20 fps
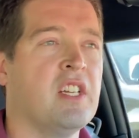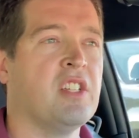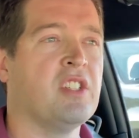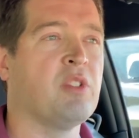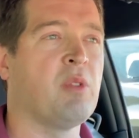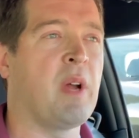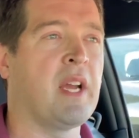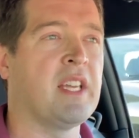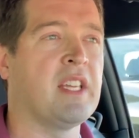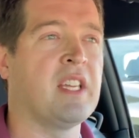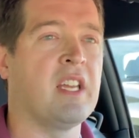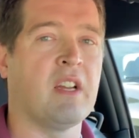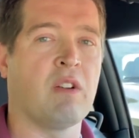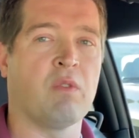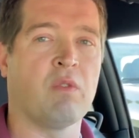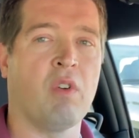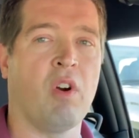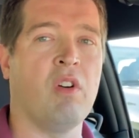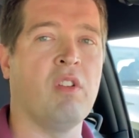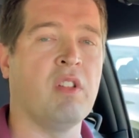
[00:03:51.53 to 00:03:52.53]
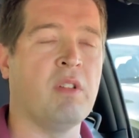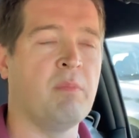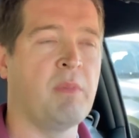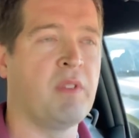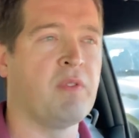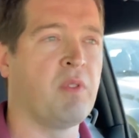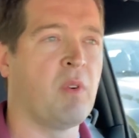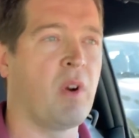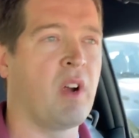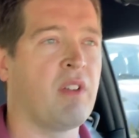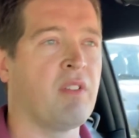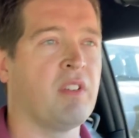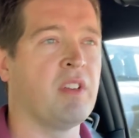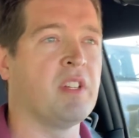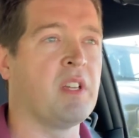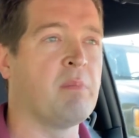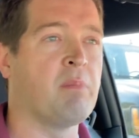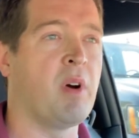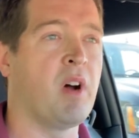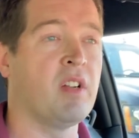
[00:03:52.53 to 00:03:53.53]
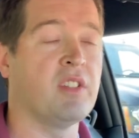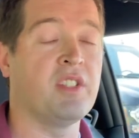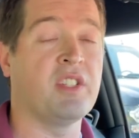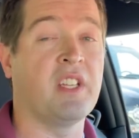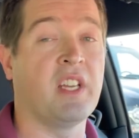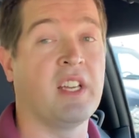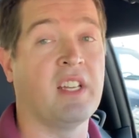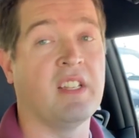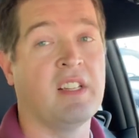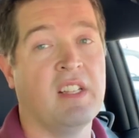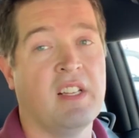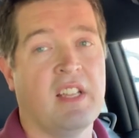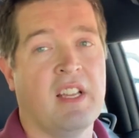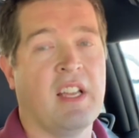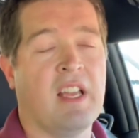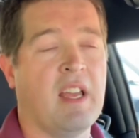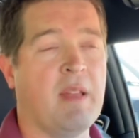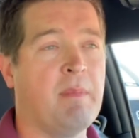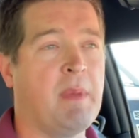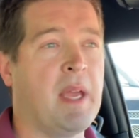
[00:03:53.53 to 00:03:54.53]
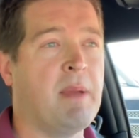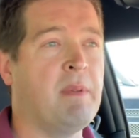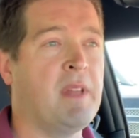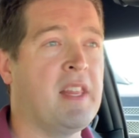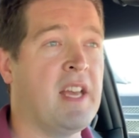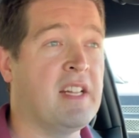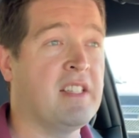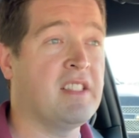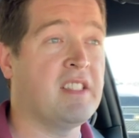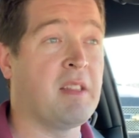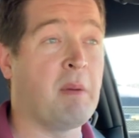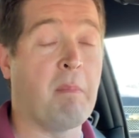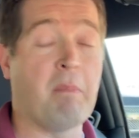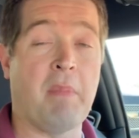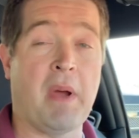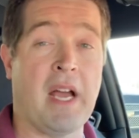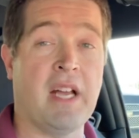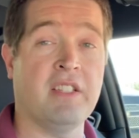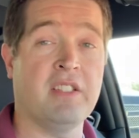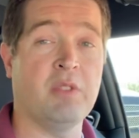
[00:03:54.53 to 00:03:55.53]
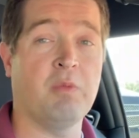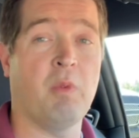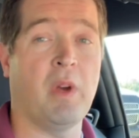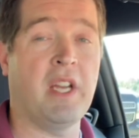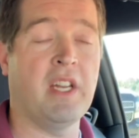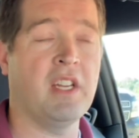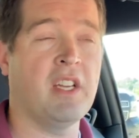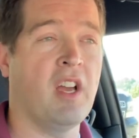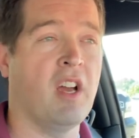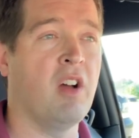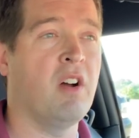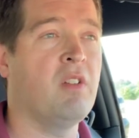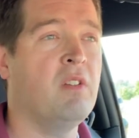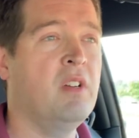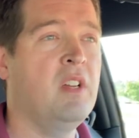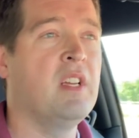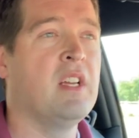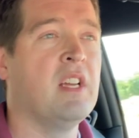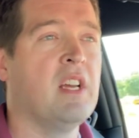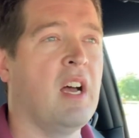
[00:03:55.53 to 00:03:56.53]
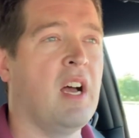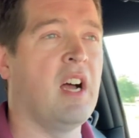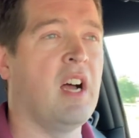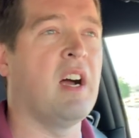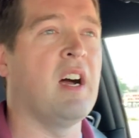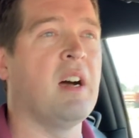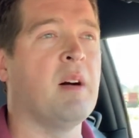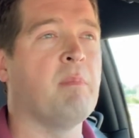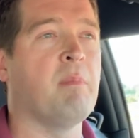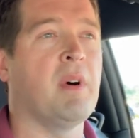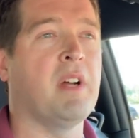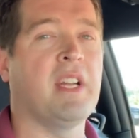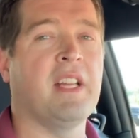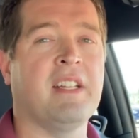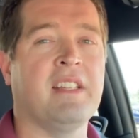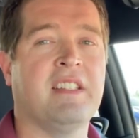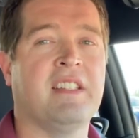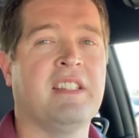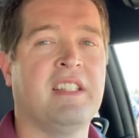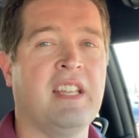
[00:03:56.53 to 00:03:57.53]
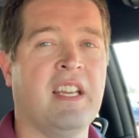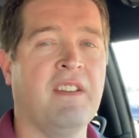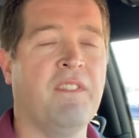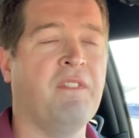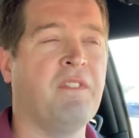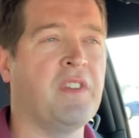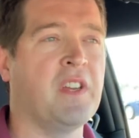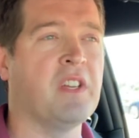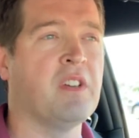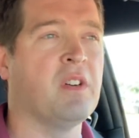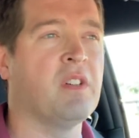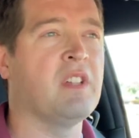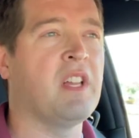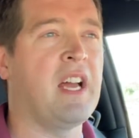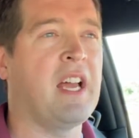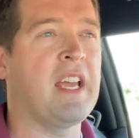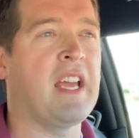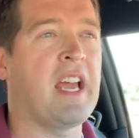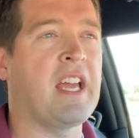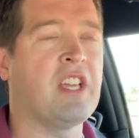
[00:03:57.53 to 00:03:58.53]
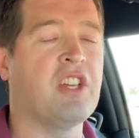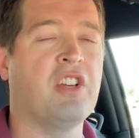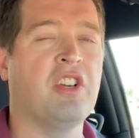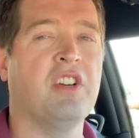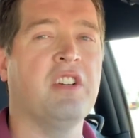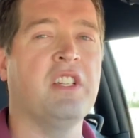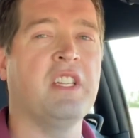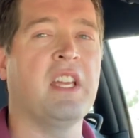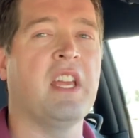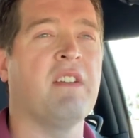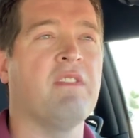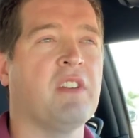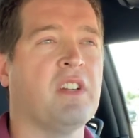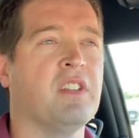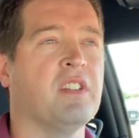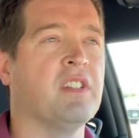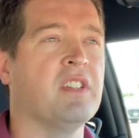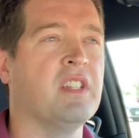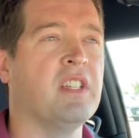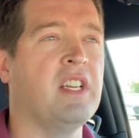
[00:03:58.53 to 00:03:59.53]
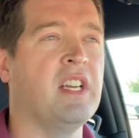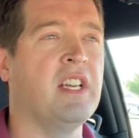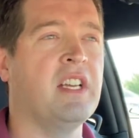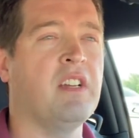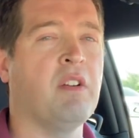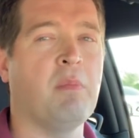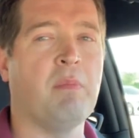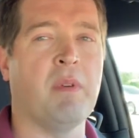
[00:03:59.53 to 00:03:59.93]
so I can get rolling before I really punched it. And maybe that's the best way to go, but it did feel like I could give it a little